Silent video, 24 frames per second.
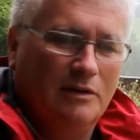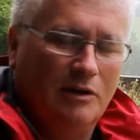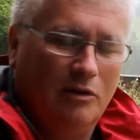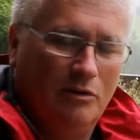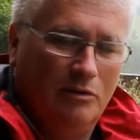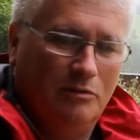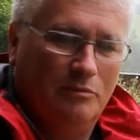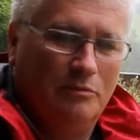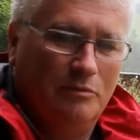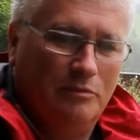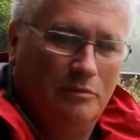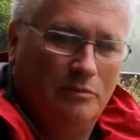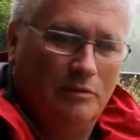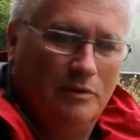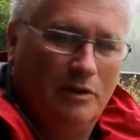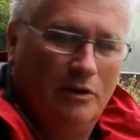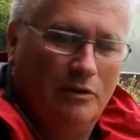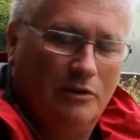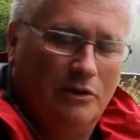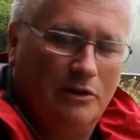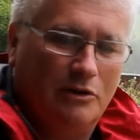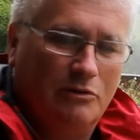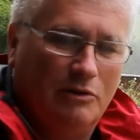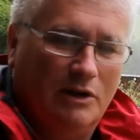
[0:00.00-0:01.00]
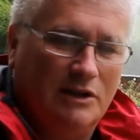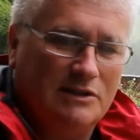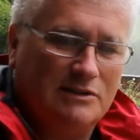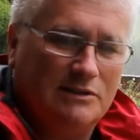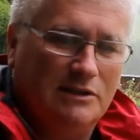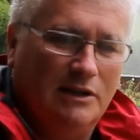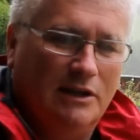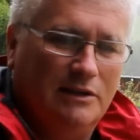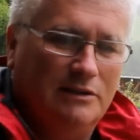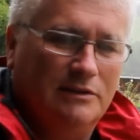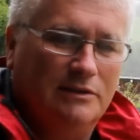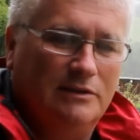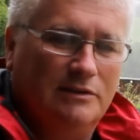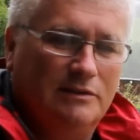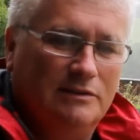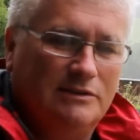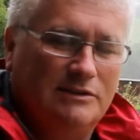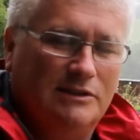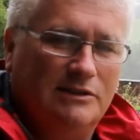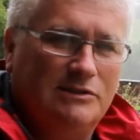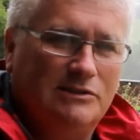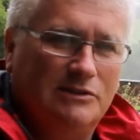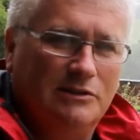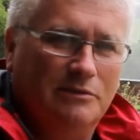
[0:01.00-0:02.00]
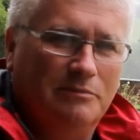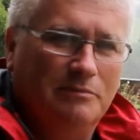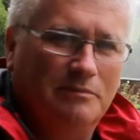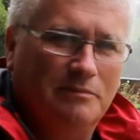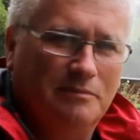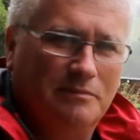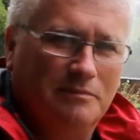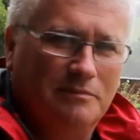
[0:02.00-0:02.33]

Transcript: on a grassland system.